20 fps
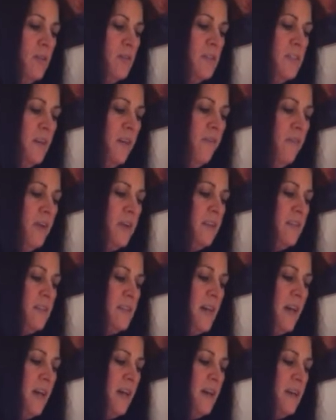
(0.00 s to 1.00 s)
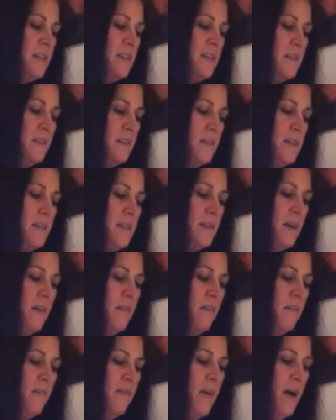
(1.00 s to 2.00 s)
through the different uh, series
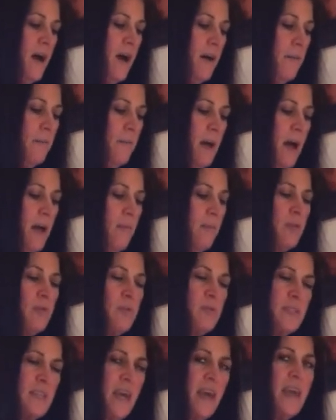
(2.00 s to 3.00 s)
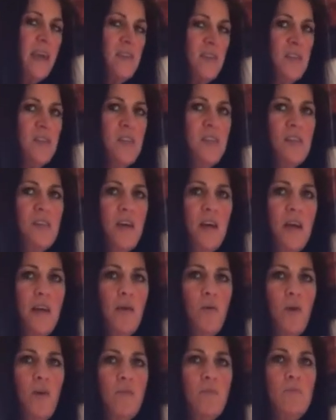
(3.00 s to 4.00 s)
of, um, I would take HCG
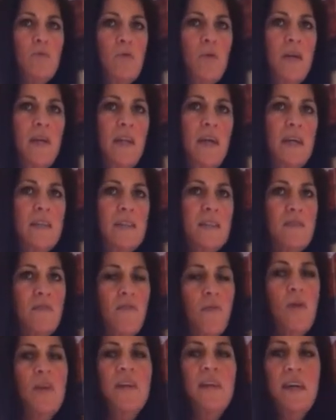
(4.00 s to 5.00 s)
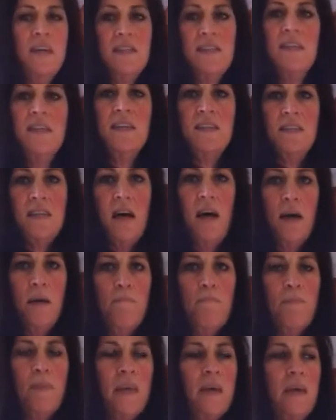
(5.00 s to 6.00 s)
anywhere from 20 days to 40 days at a time.
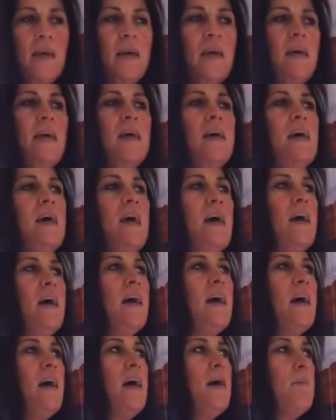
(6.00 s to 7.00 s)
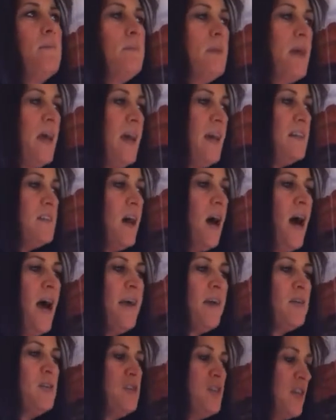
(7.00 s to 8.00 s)
Um, and
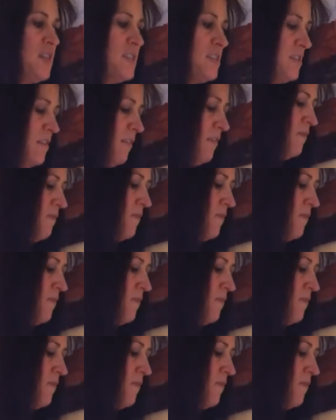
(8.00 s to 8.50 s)
I could just